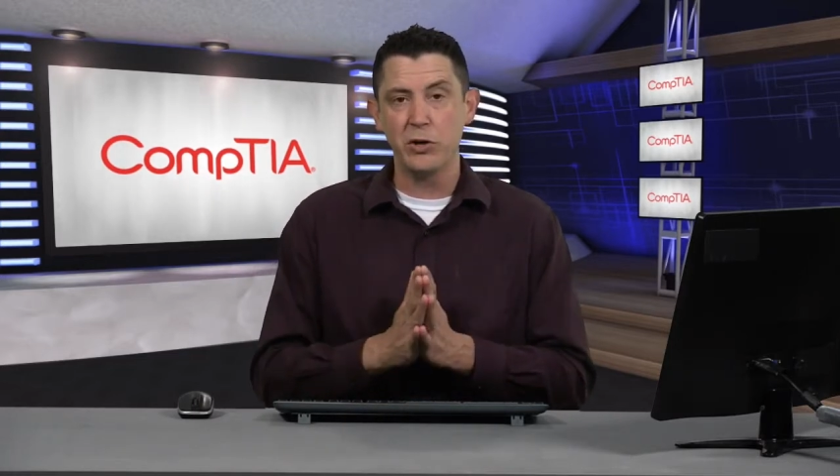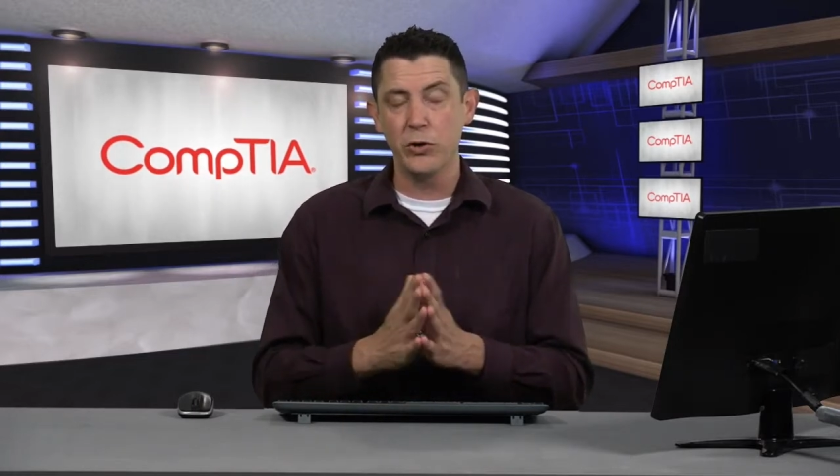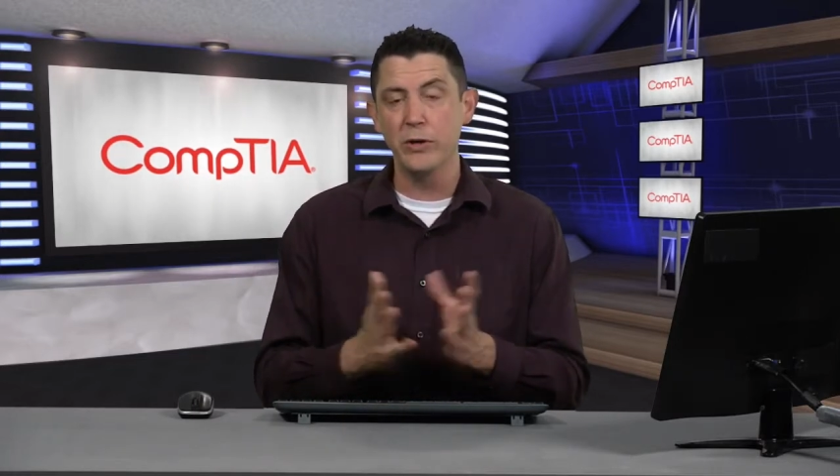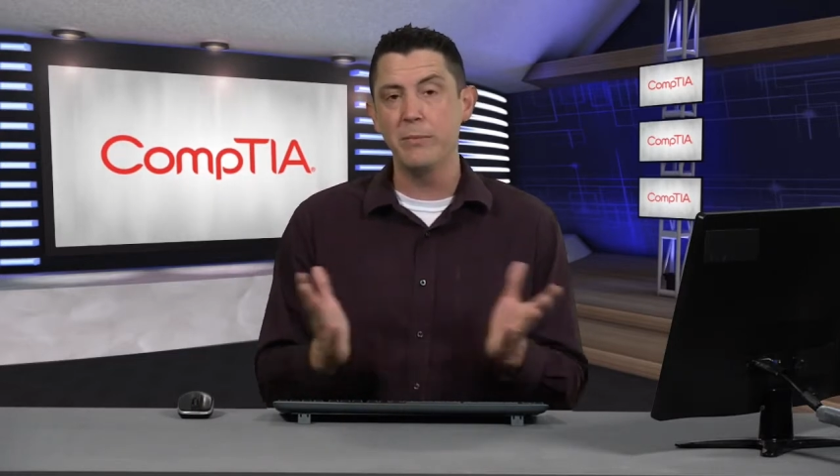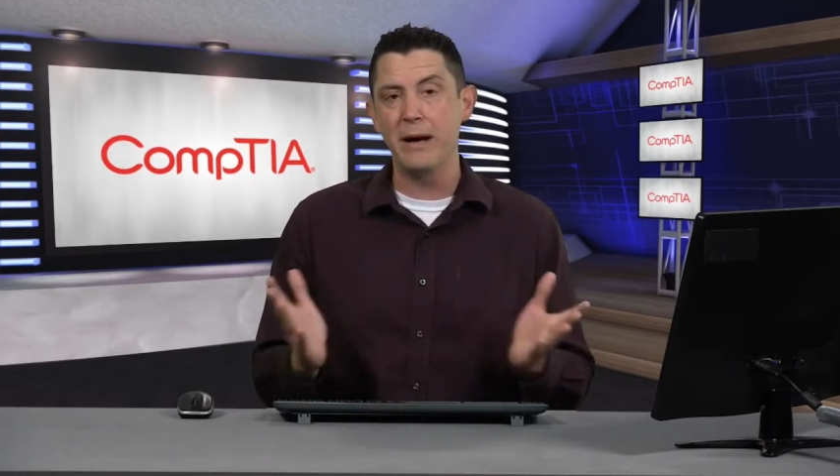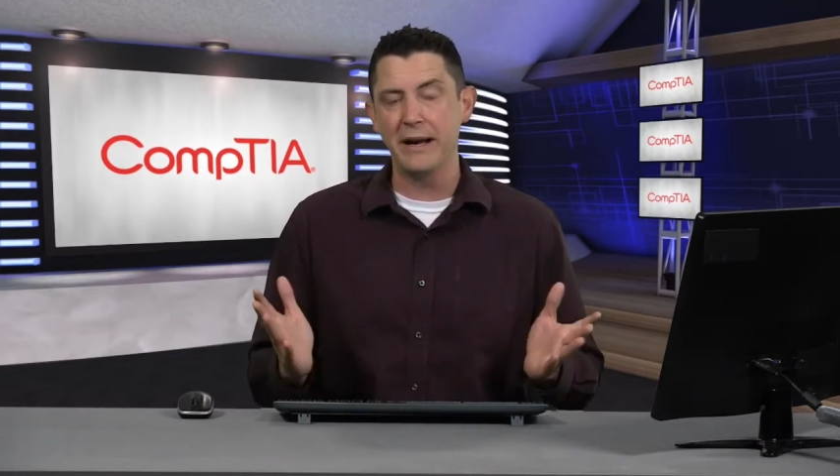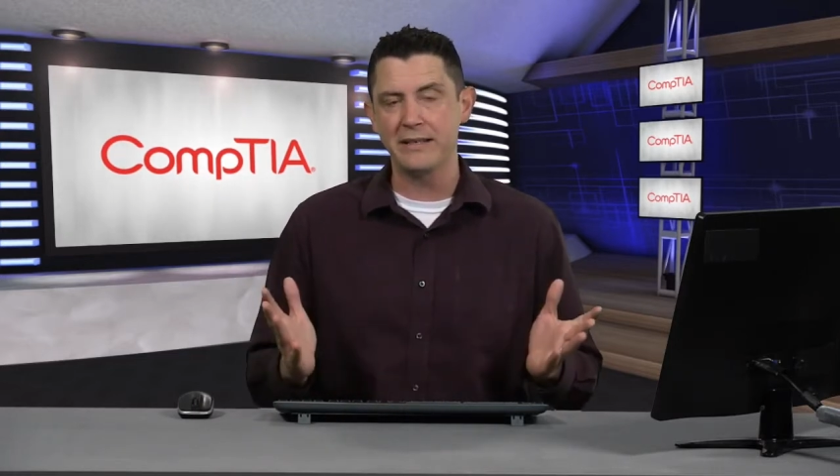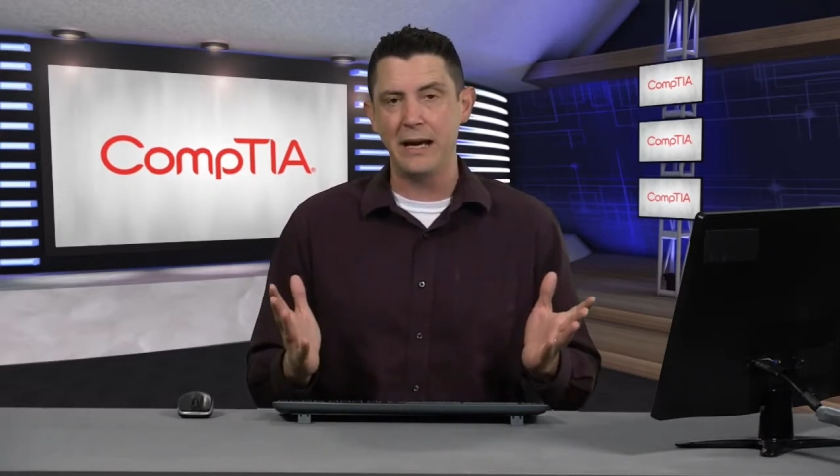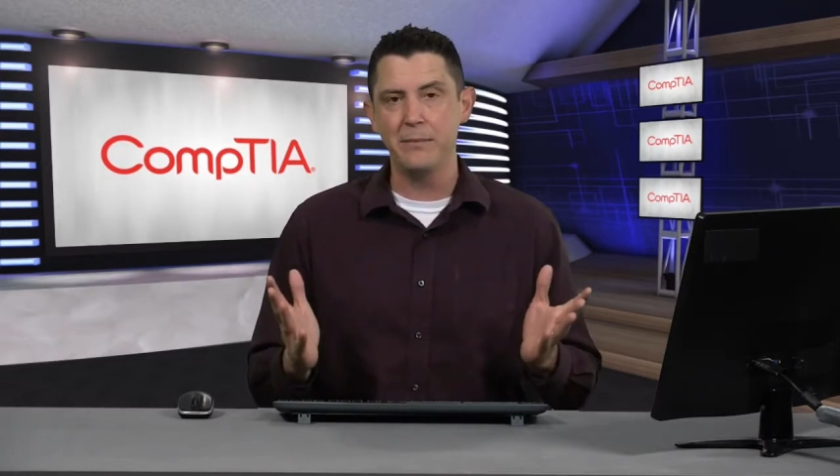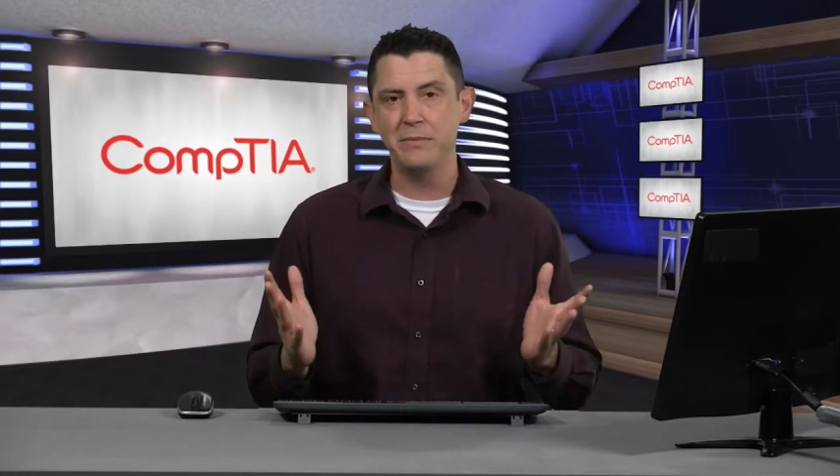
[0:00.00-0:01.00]
good amount of
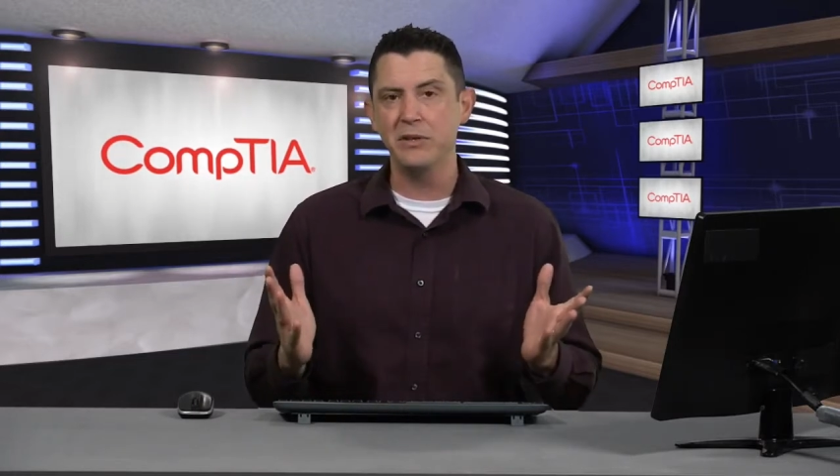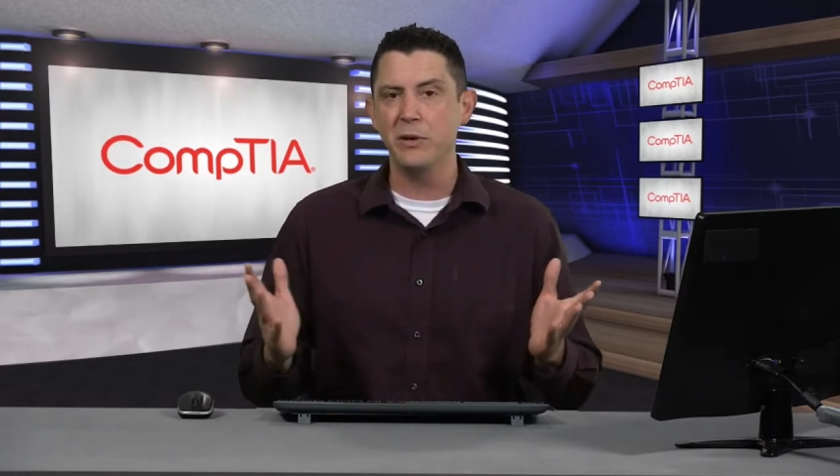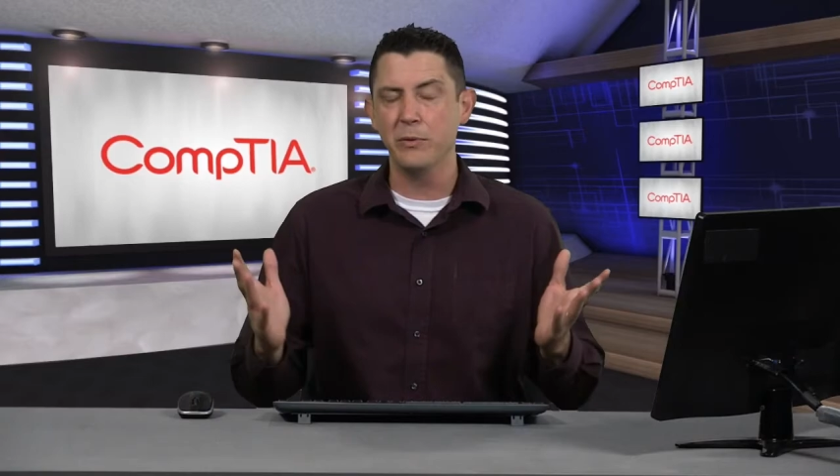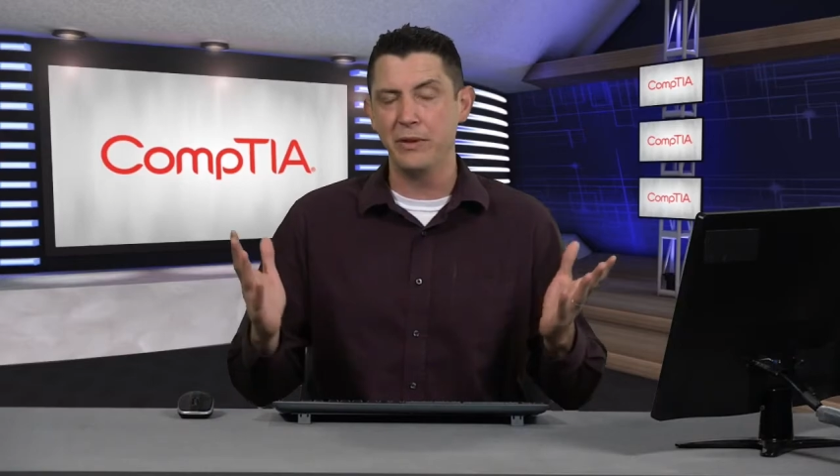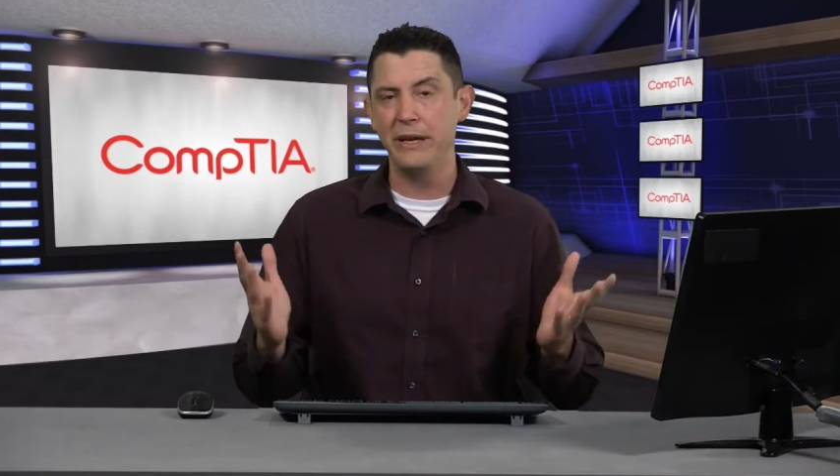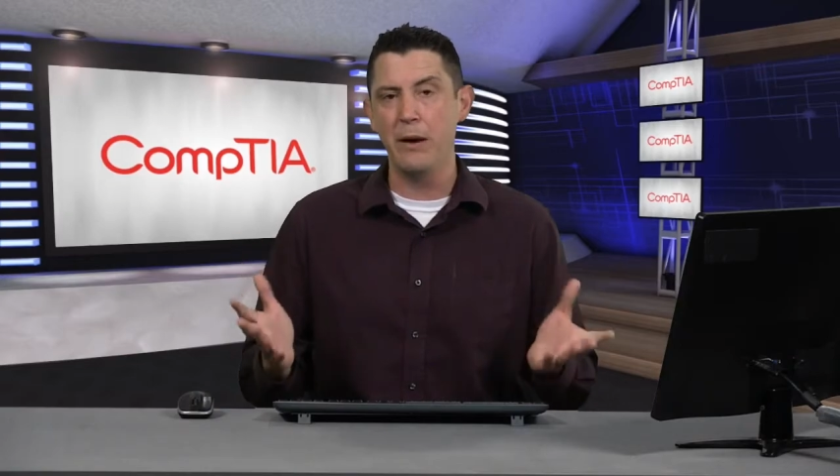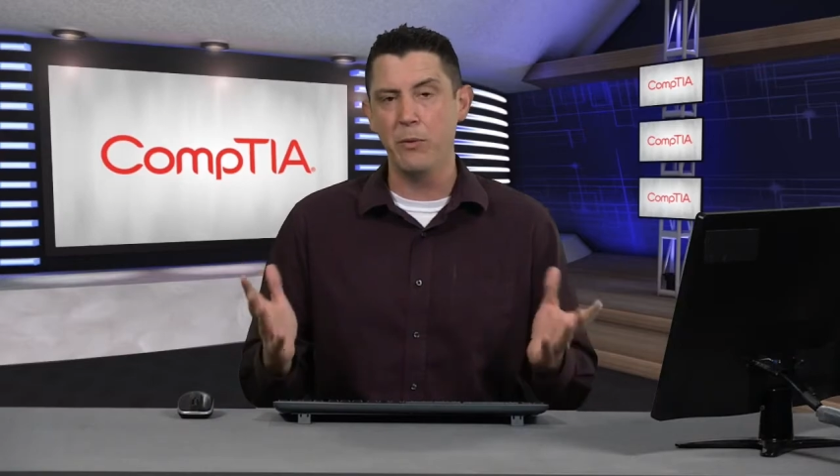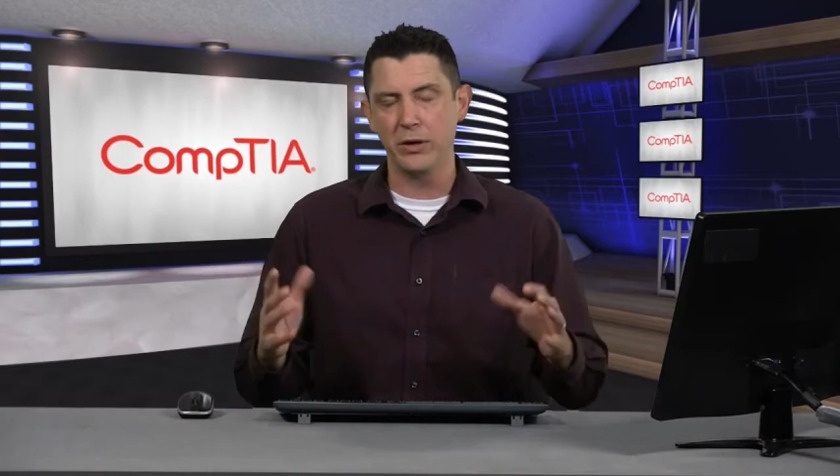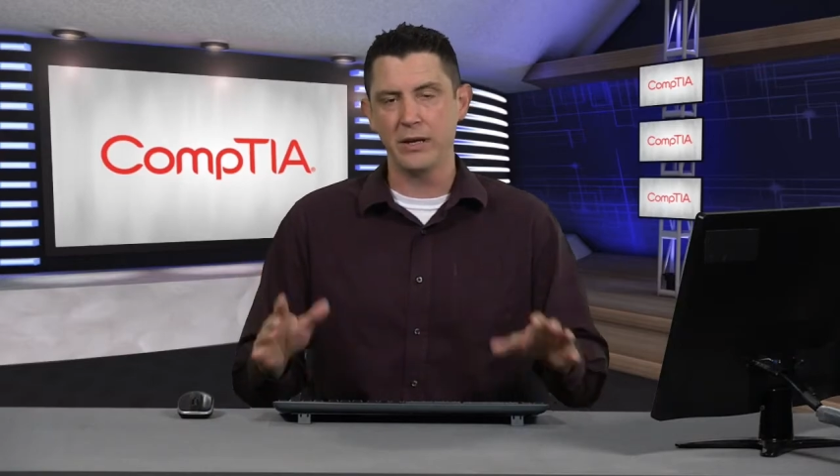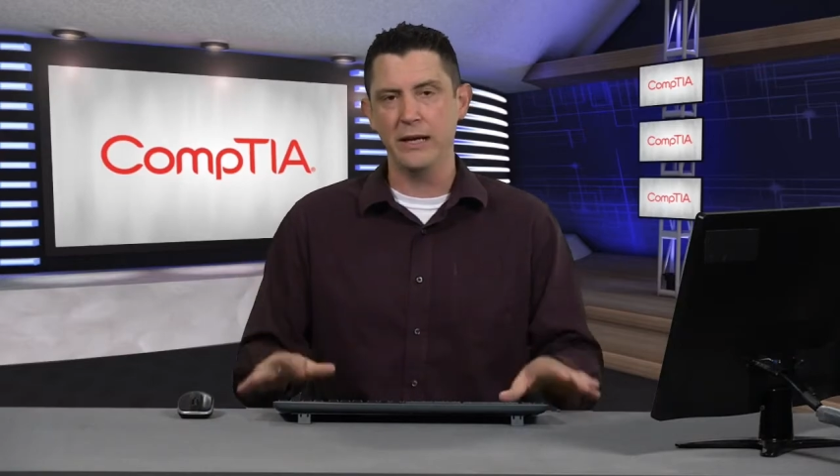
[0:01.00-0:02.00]
time dealing with
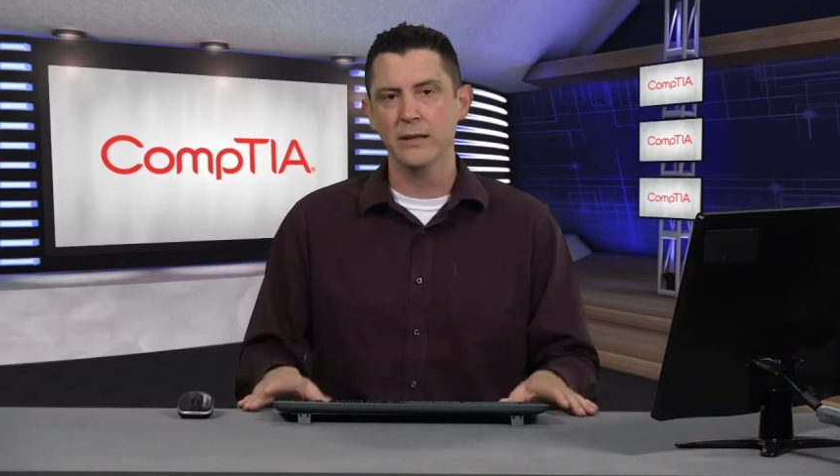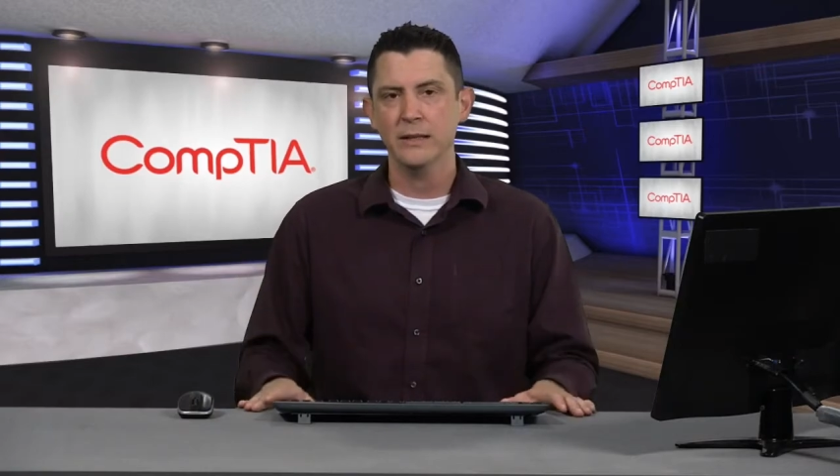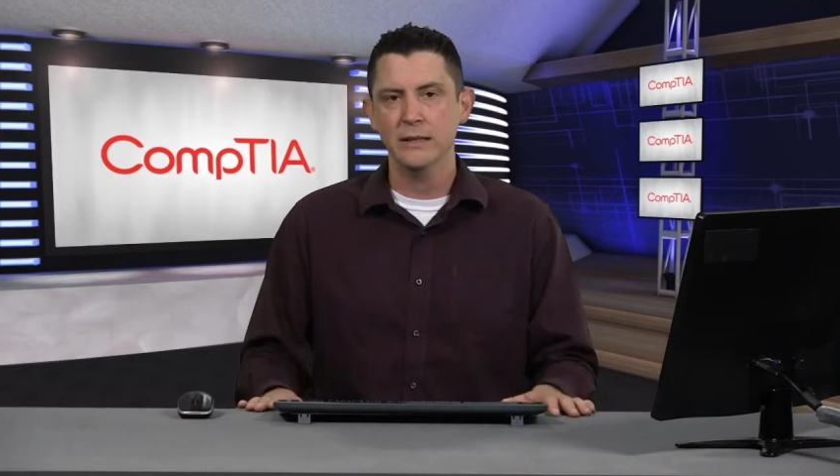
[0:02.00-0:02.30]
networking.